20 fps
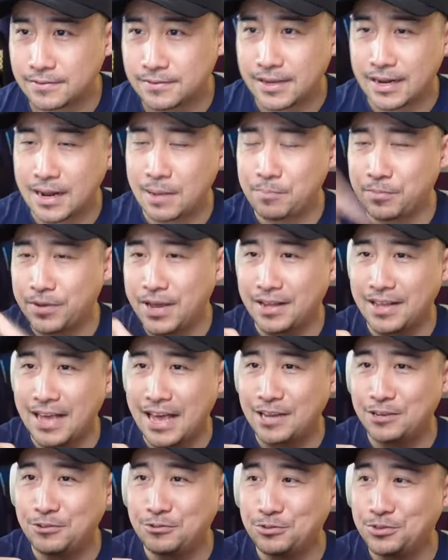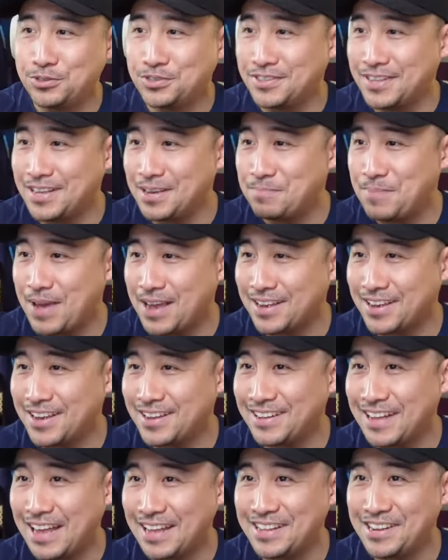I get Andrews' thing back
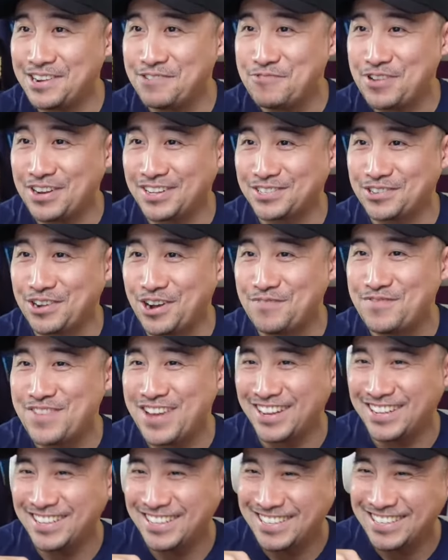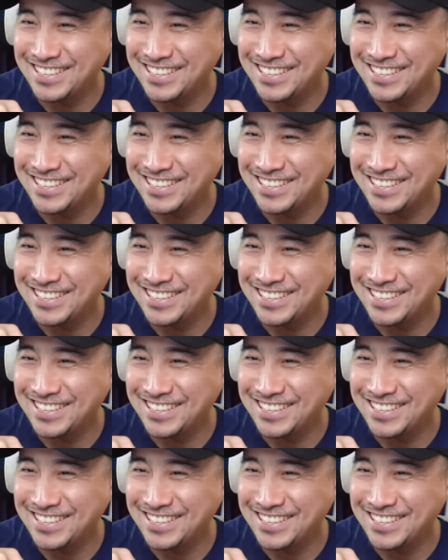again? I didn't read his comment.